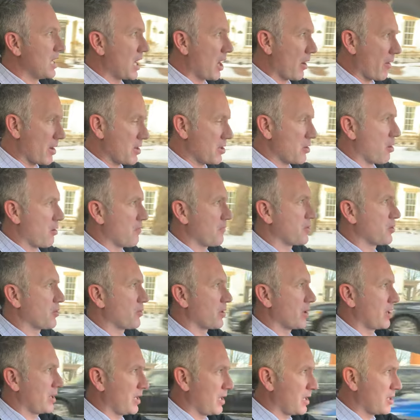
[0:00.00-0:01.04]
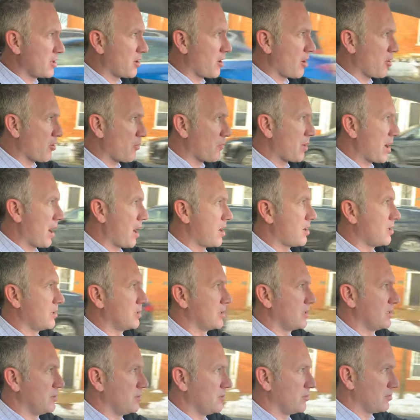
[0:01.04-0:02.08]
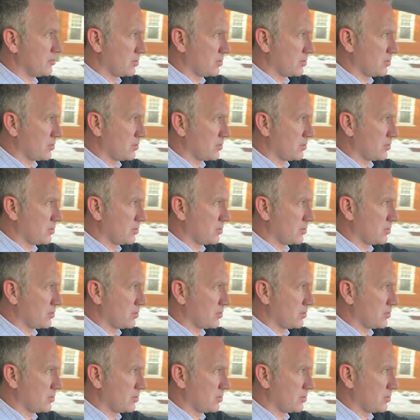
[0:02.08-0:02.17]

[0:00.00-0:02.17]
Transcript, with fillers: Now I know if you are in autopilot and you